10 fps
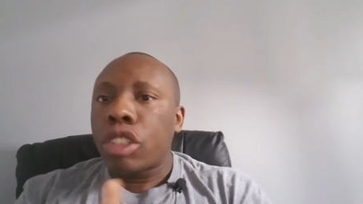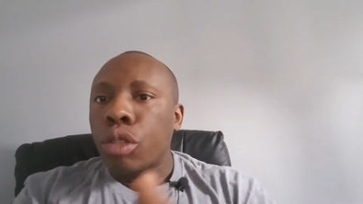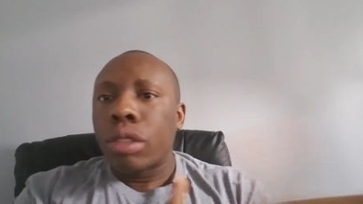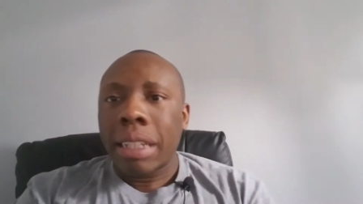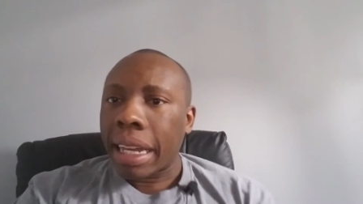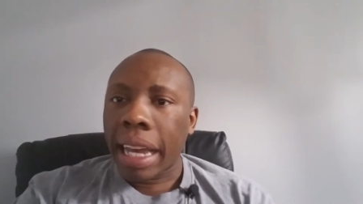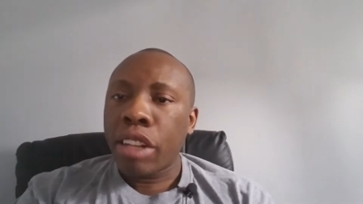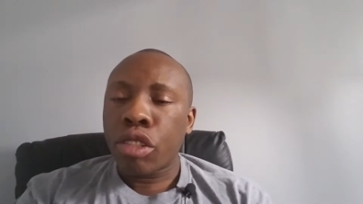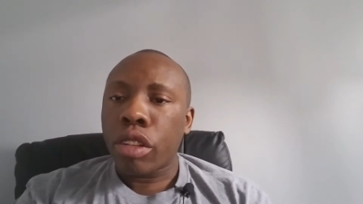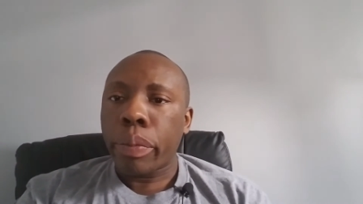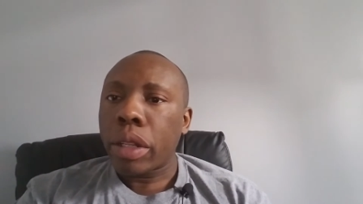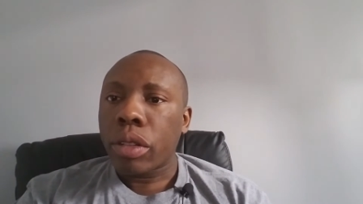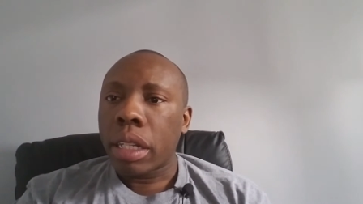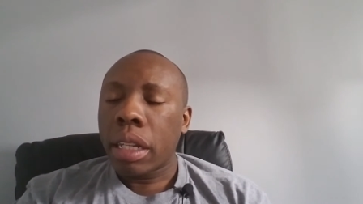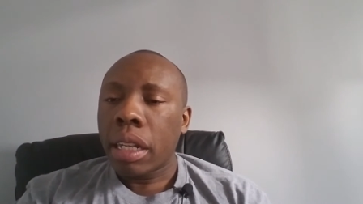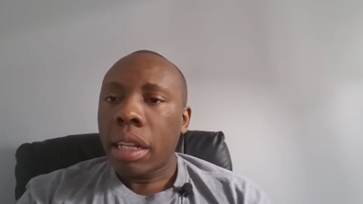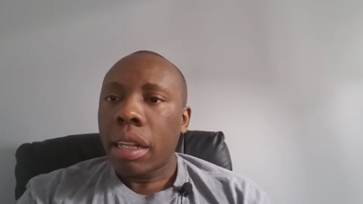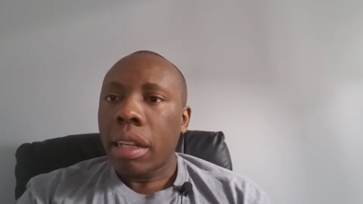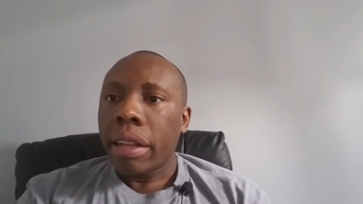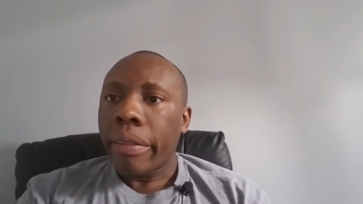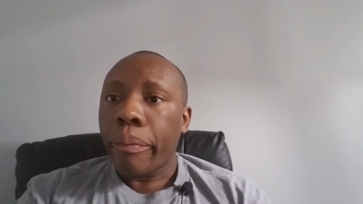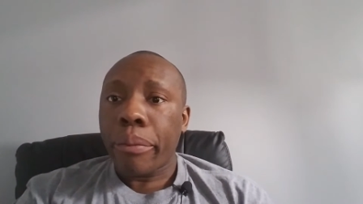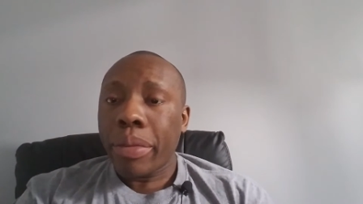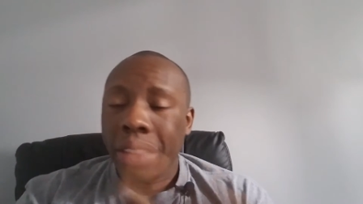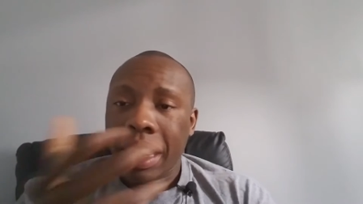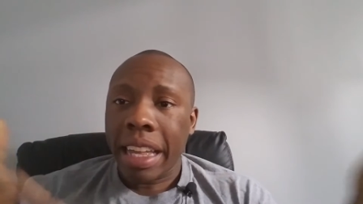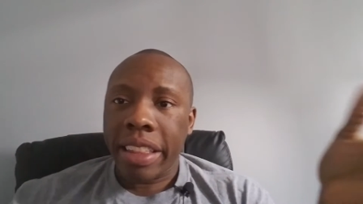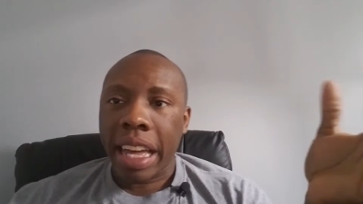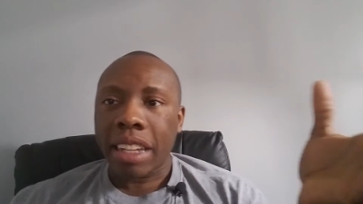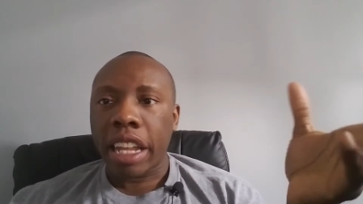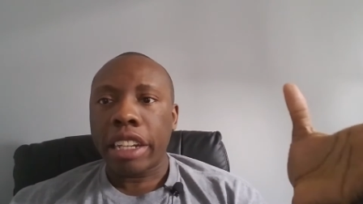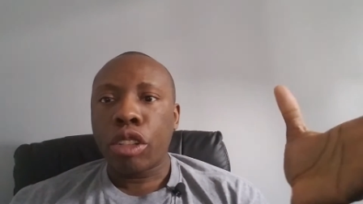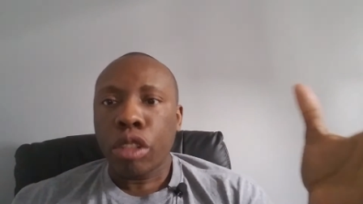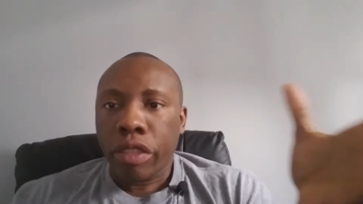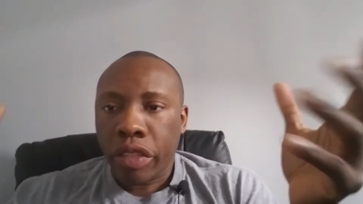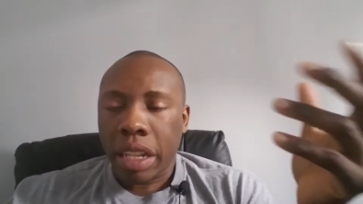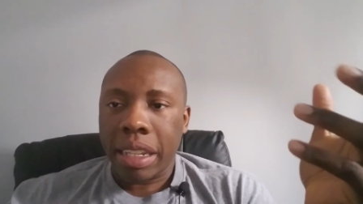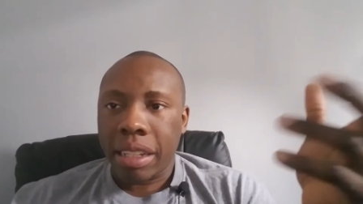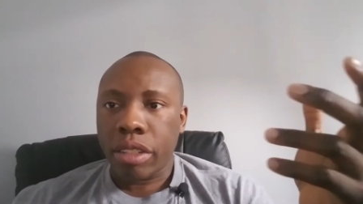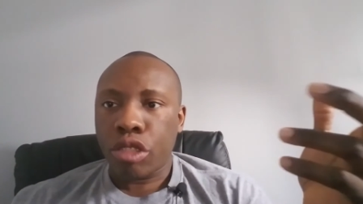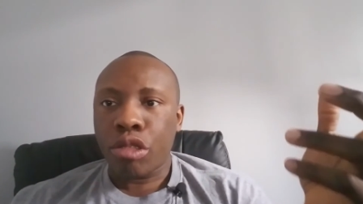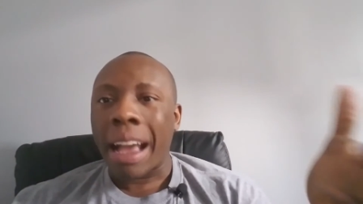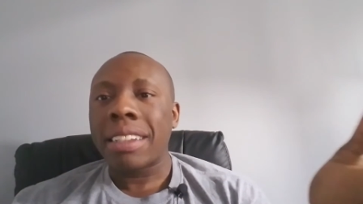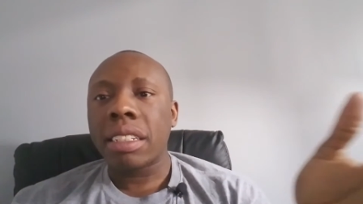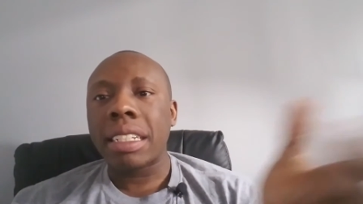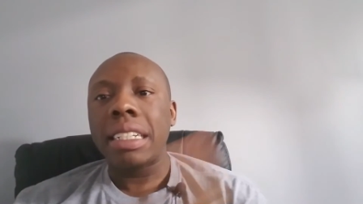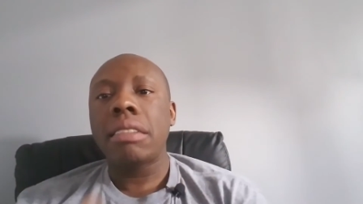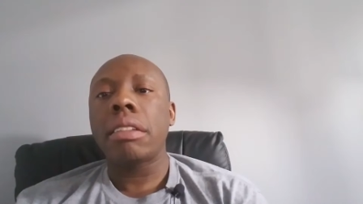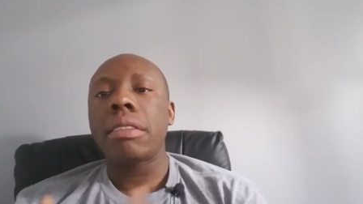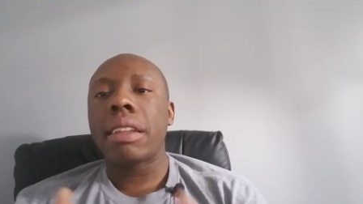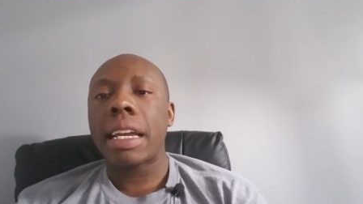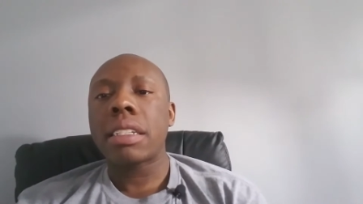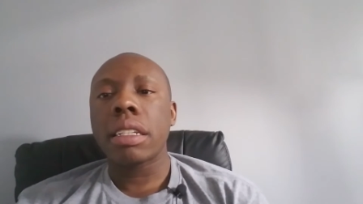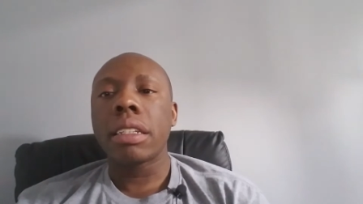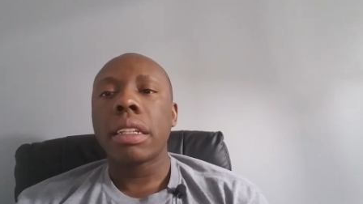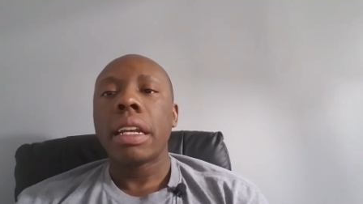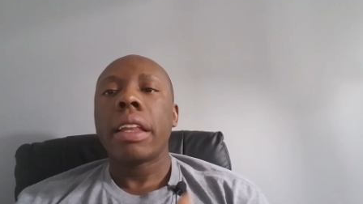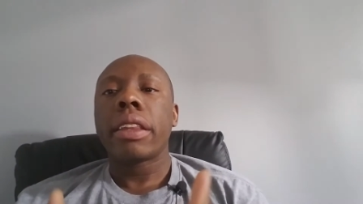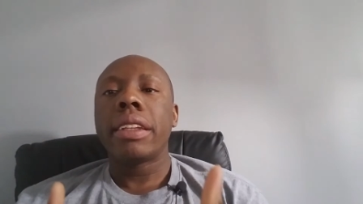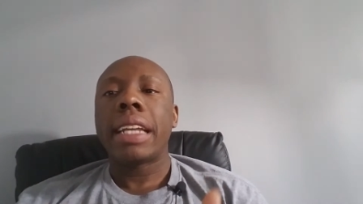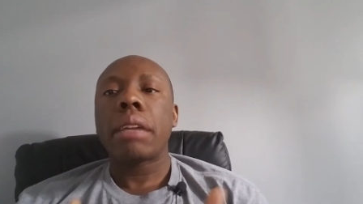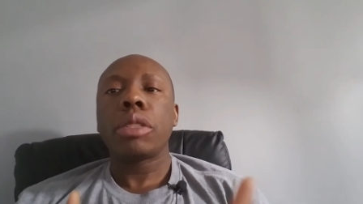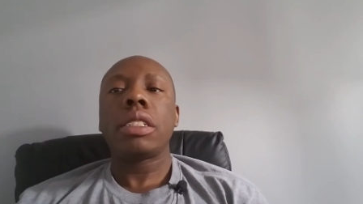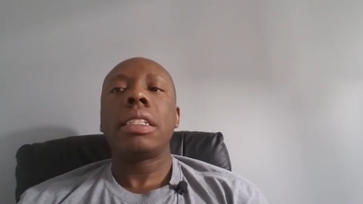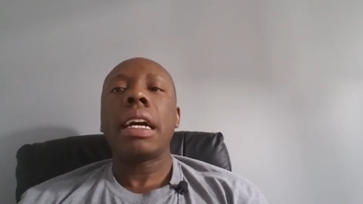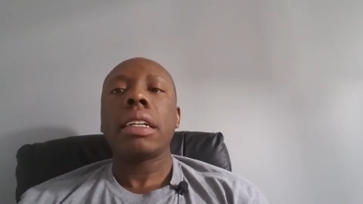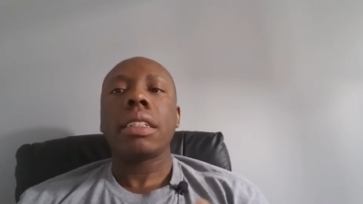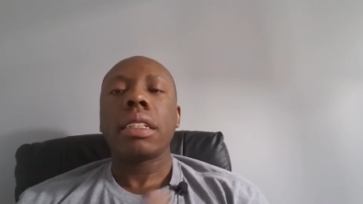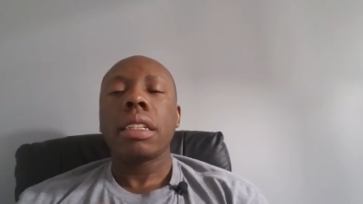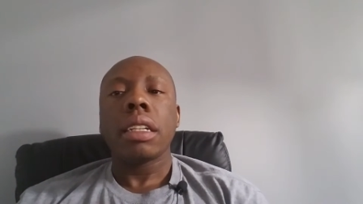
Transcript: to like enter the building th- that that could have drastically lessened the damage done.